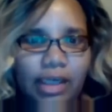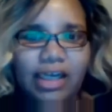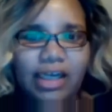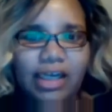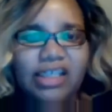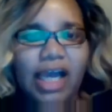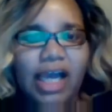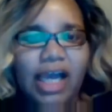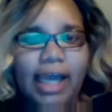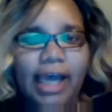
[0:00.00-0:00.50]

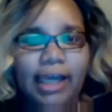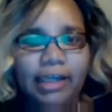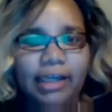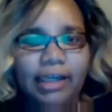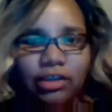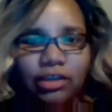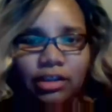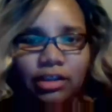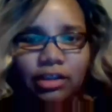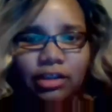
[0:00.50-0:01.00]

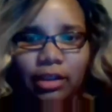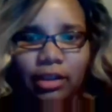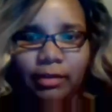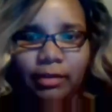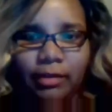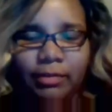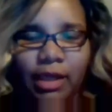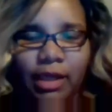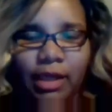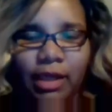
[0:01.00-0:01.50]
actually
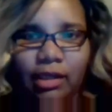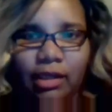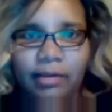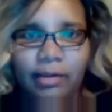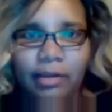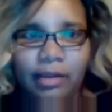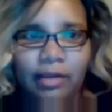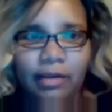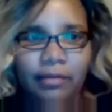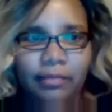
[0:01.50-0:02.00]
am not
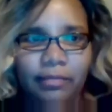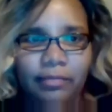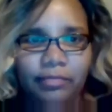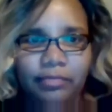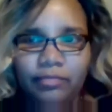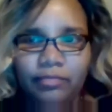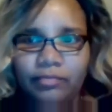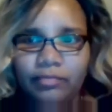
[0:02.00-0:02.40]
gonna